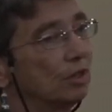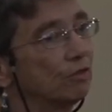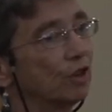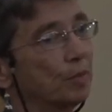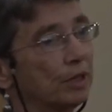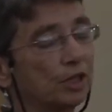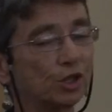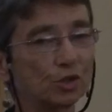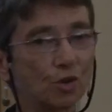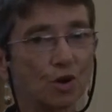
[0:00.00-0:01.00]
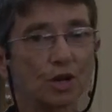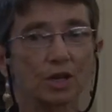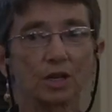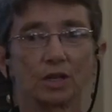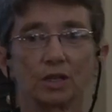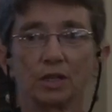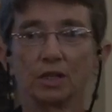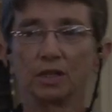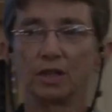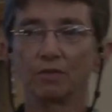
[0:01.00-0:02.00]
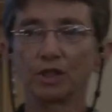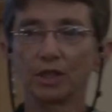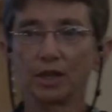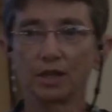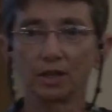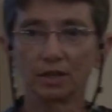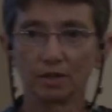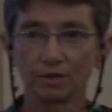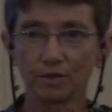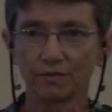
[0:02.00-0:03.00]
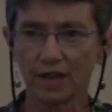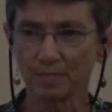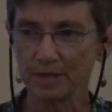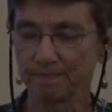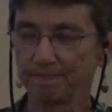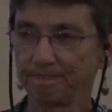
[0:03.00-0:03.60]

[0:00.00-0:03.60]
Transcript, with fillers: from an historic, devastating famine.